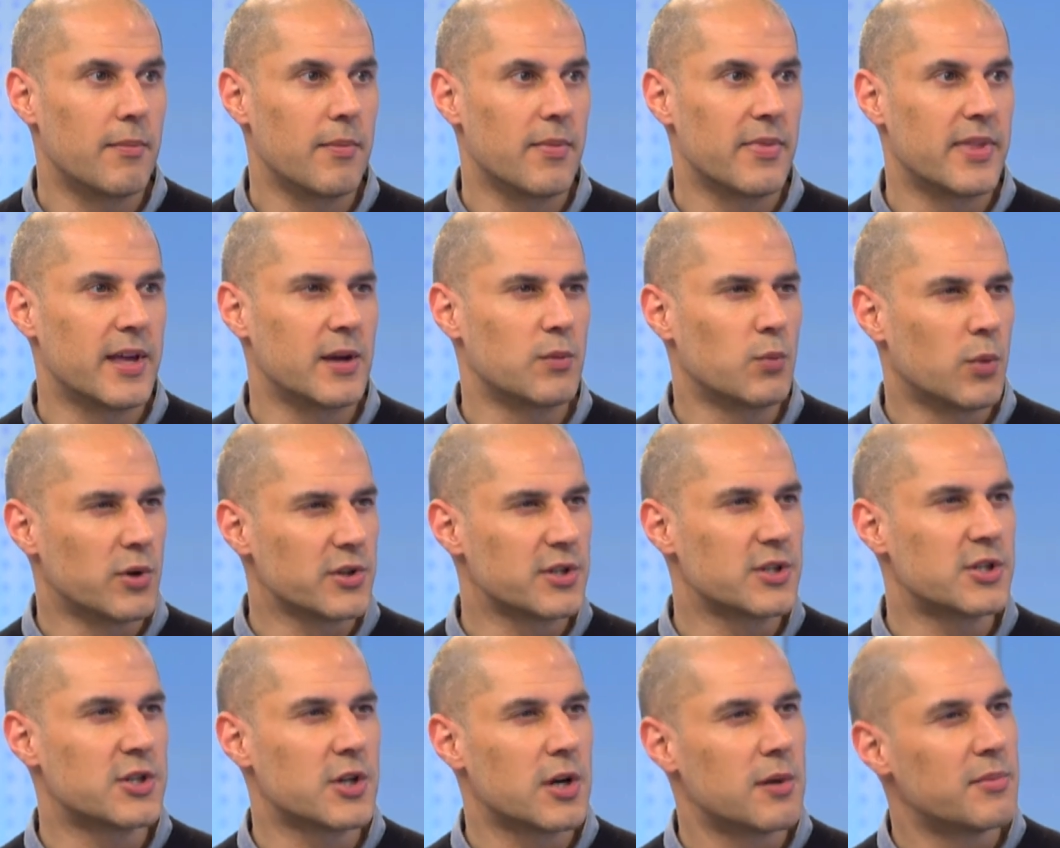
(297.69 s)
then what
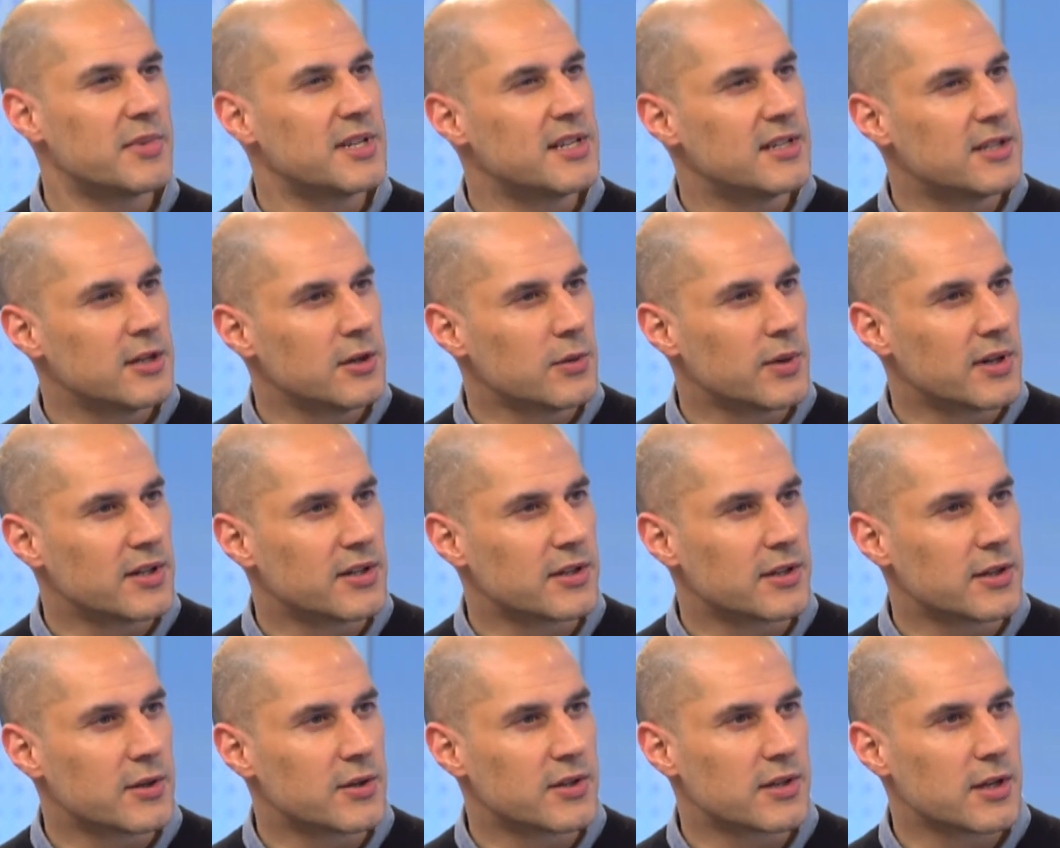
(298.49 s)
does Germany do
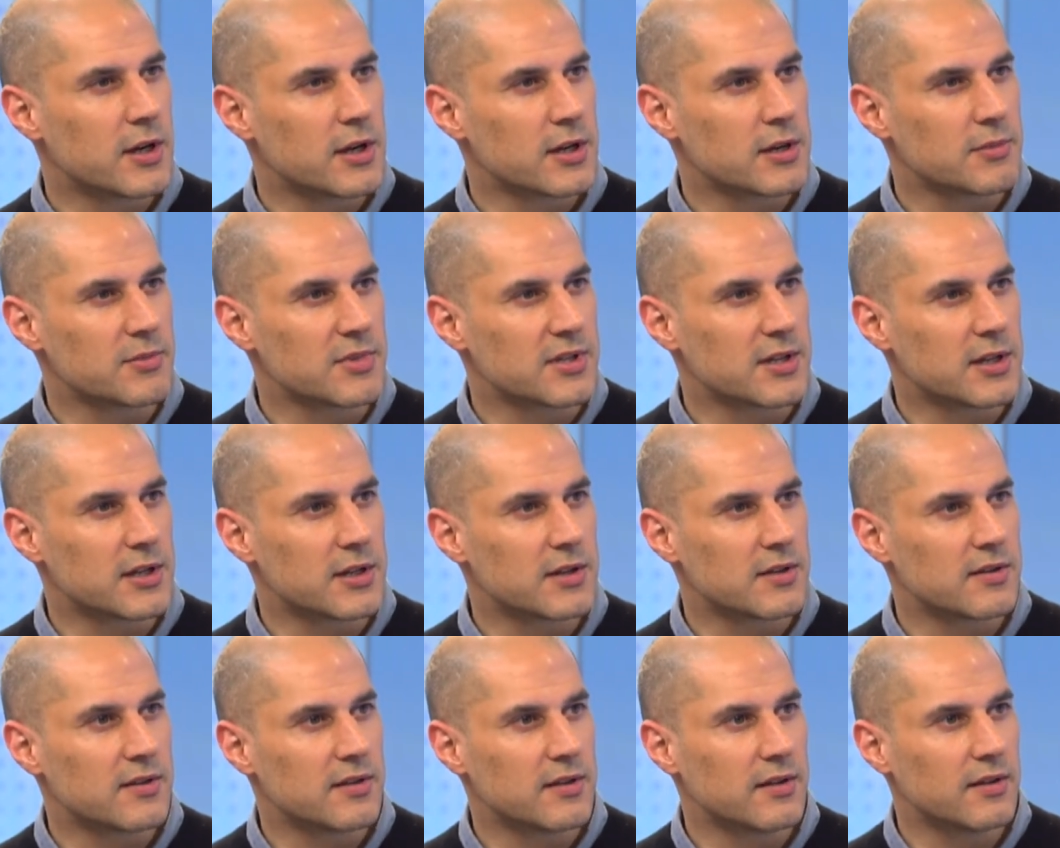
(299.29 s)
under those
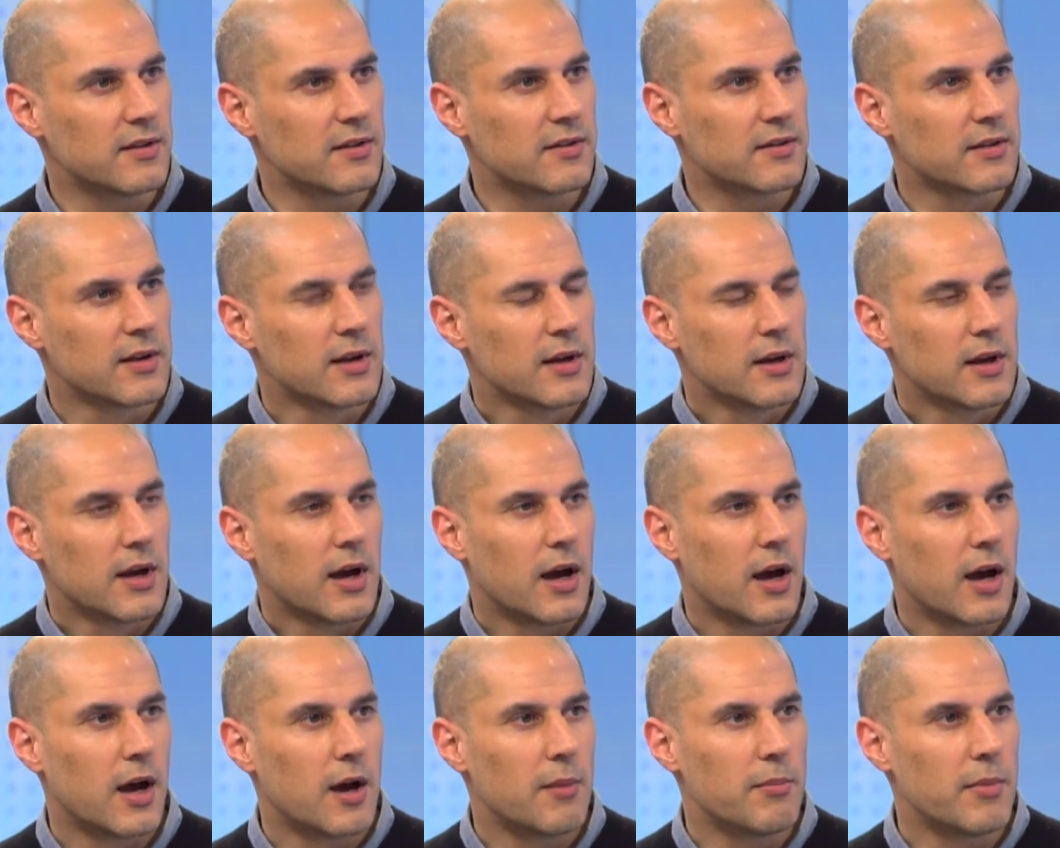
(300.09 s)
circumstances?
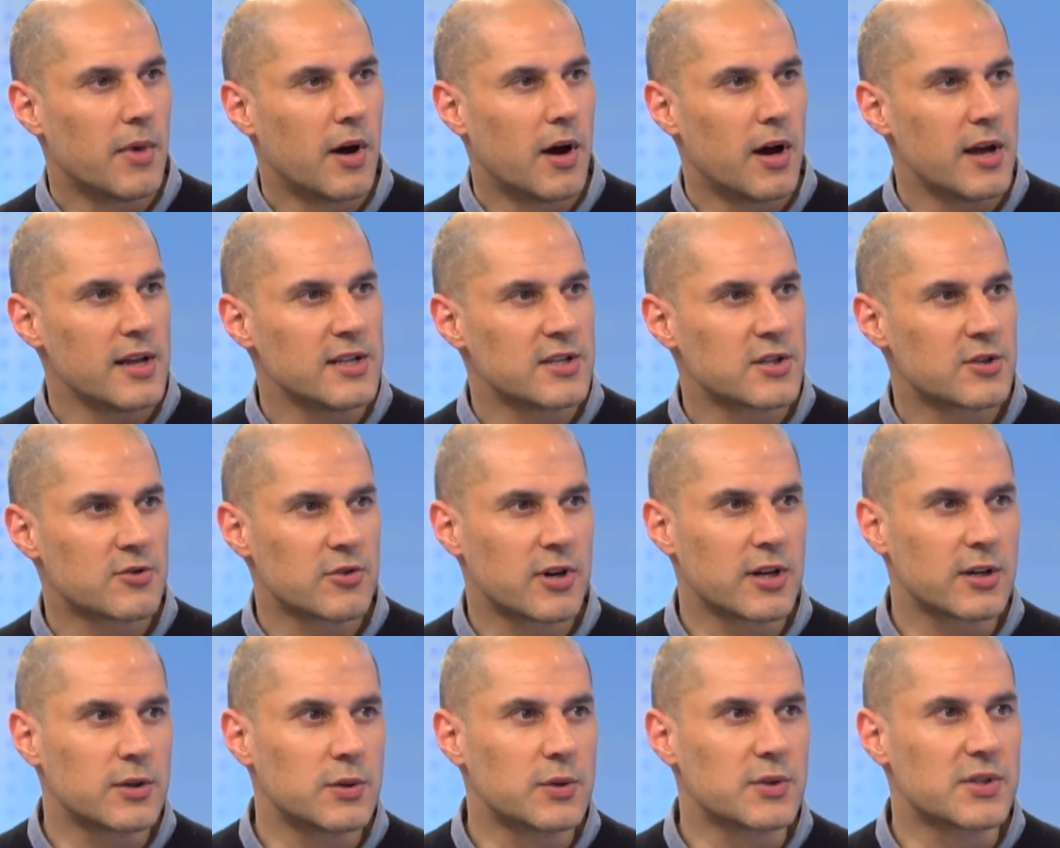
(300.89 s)
I
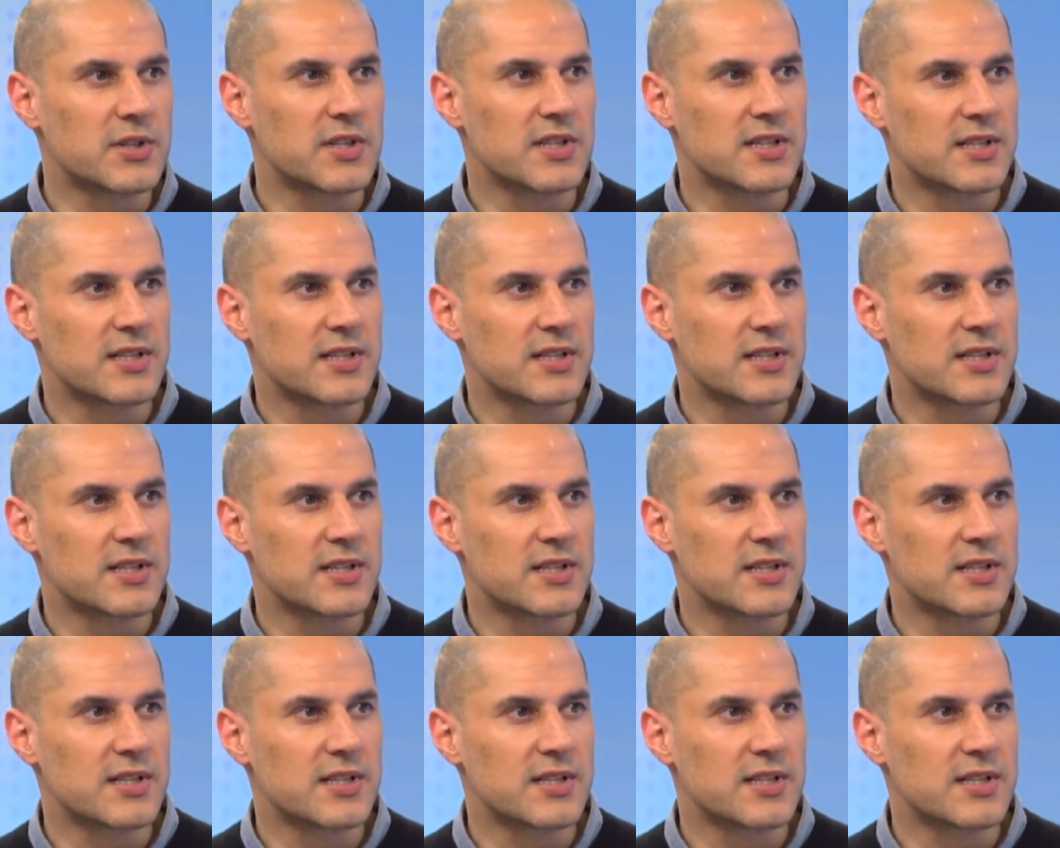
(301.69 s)
struggle to